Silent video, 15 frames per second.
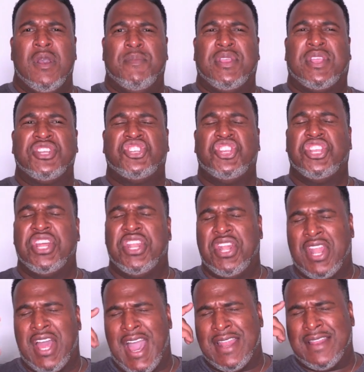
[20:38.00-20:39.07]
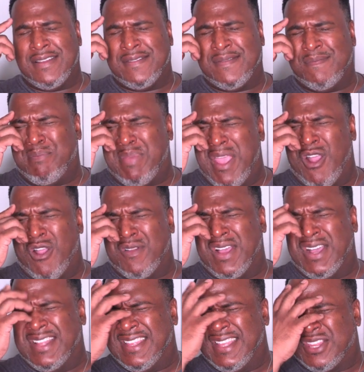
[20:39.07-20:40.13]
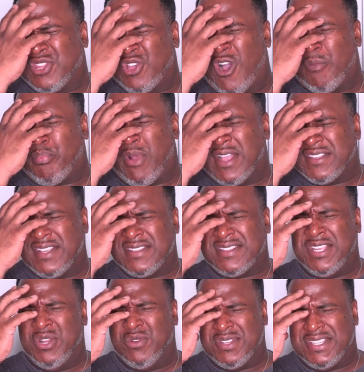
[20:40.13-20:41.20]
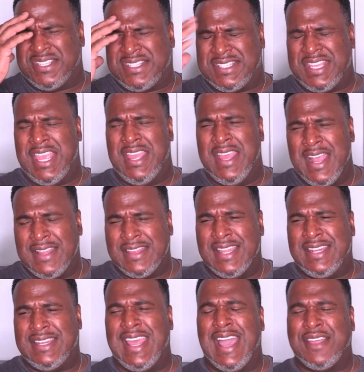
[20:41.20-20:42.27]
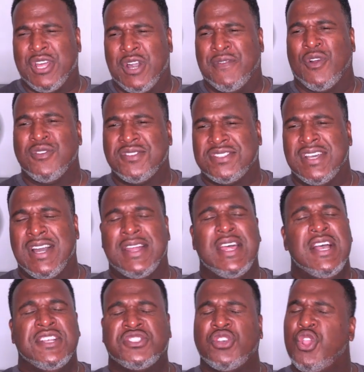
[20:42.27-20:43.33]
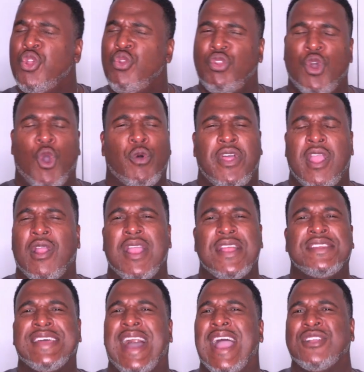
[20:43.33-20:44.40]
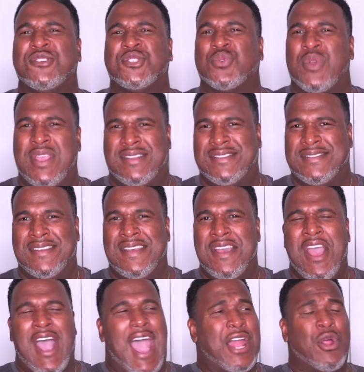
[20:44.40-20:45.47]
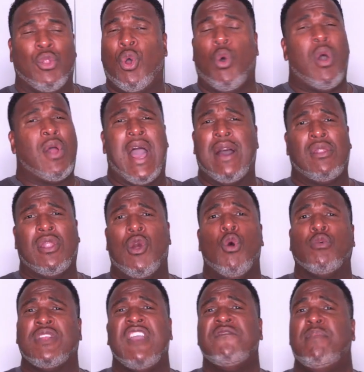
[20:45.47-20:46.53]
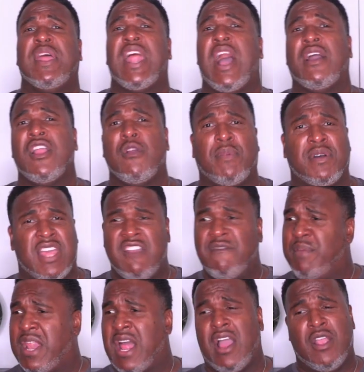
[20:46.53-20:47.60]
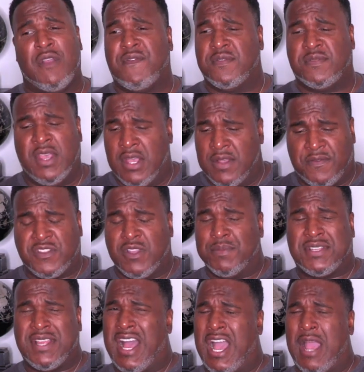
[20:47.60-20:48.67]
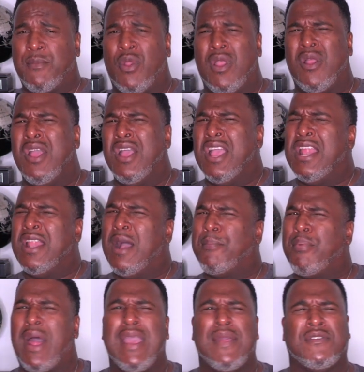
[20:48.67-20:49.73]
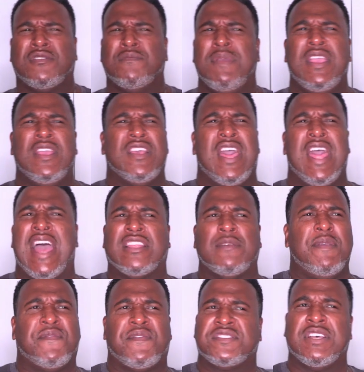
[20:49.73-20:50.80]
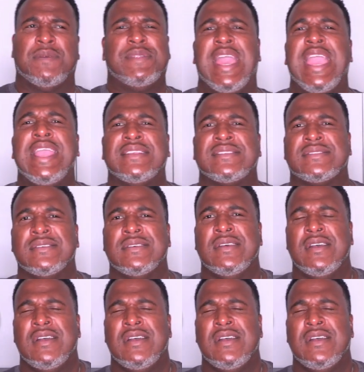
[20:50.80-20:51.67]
because she could not bear uh, the thought process, you know, to see the death of her son. So you know they're in dire straits. I don't know how long they've been out here, but they've been out here for some time, right? And I probably, to me, it had to be for some days.